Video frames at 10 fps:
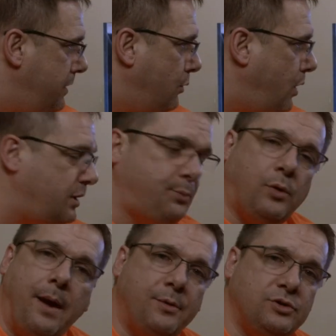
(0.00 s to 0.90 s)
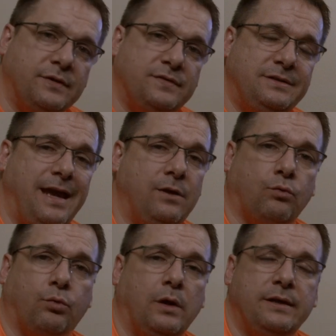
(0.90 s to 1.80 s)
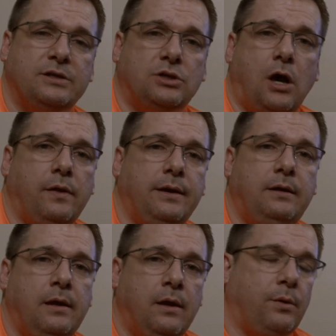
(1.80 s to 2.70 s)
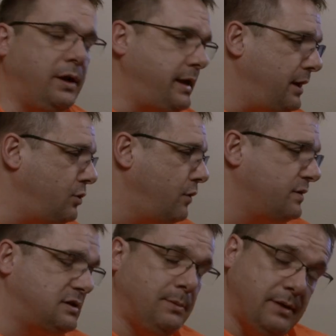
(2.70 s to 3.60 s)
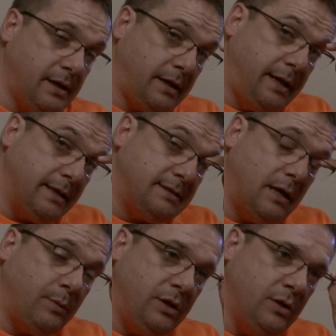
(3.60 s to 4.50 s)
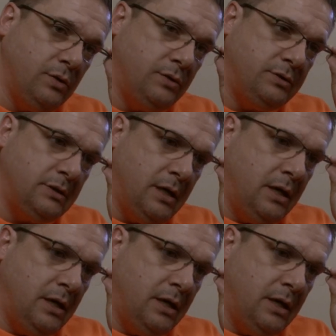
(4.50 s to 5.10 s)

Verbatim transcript: The water parameters have stayed really solid. We're going to kind of go over some of the kits that we use.